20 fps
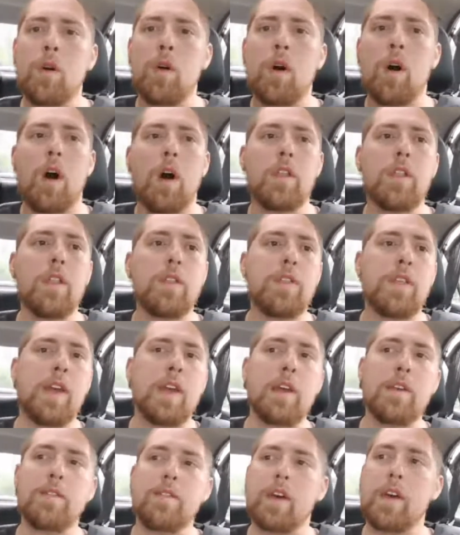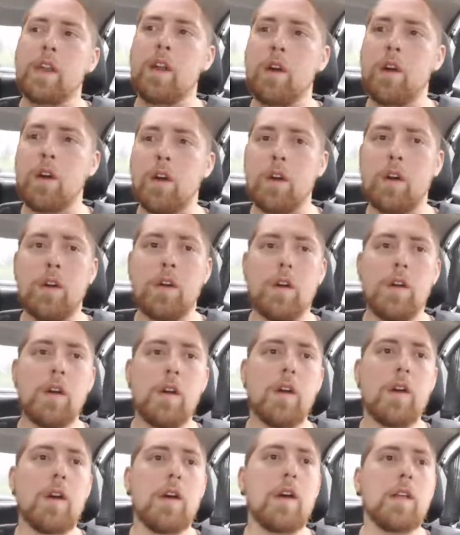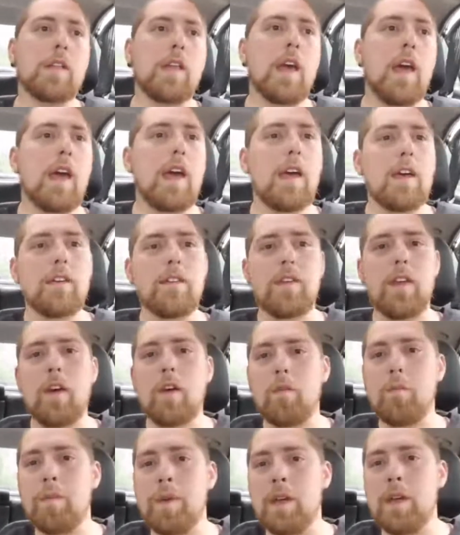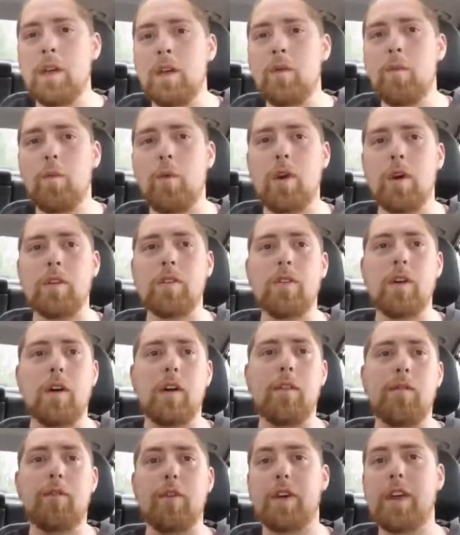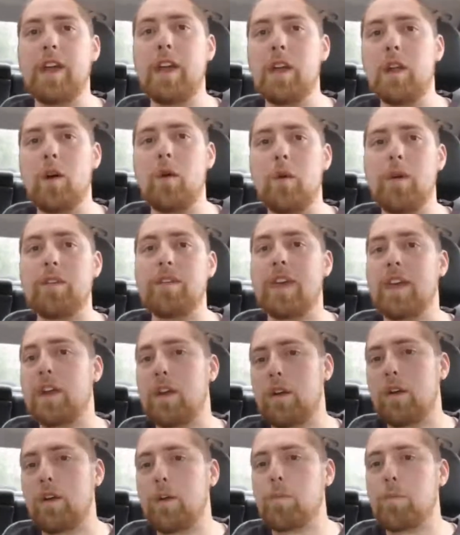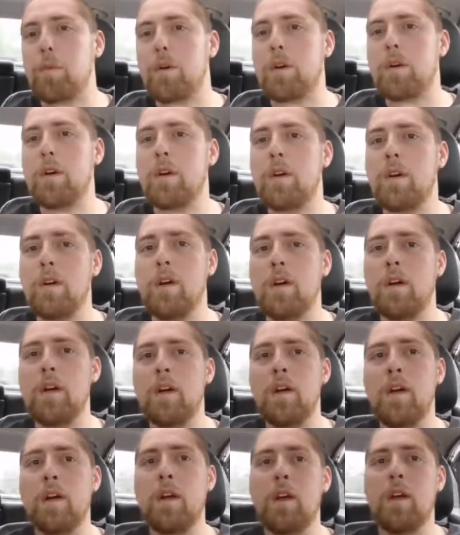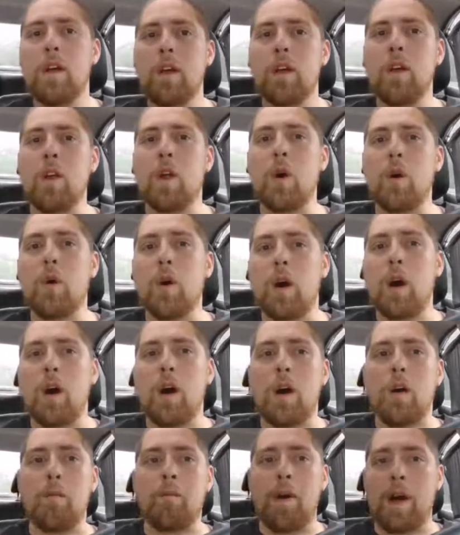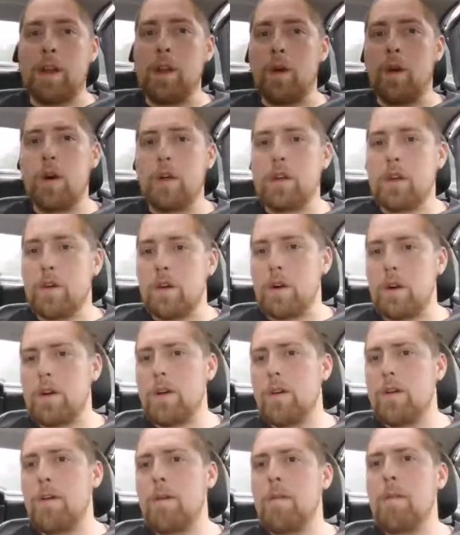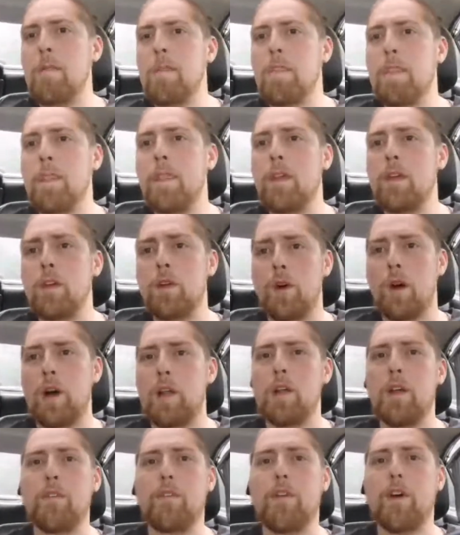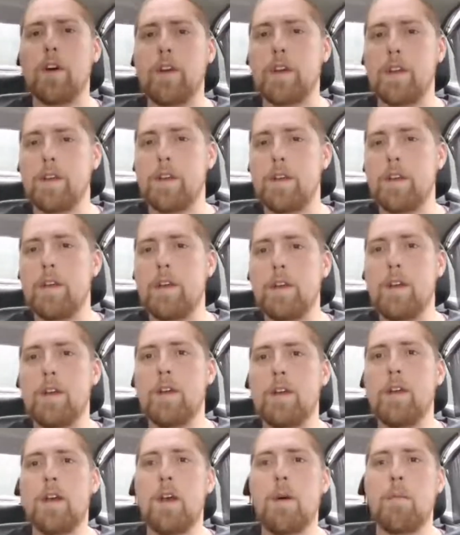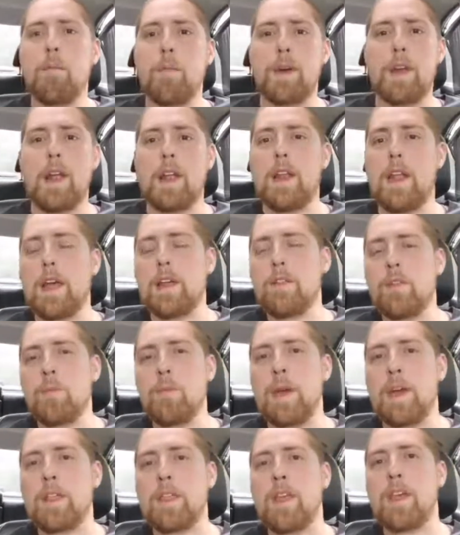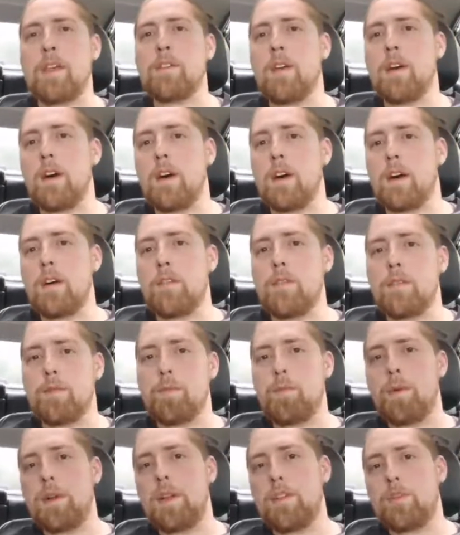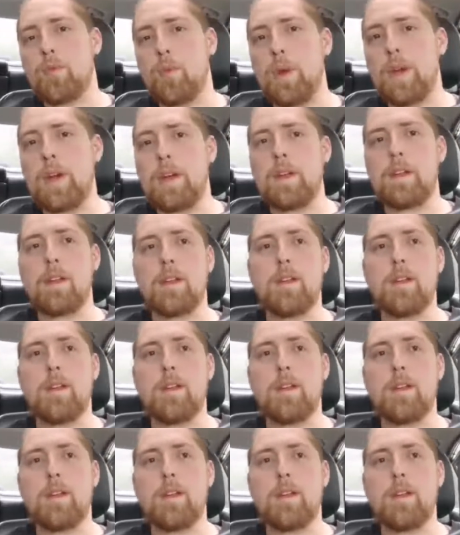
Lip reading: Other things that has helped me was for keto is get a cookbook. I know how to cook. I love cooking, but I like to make things pretty sweet.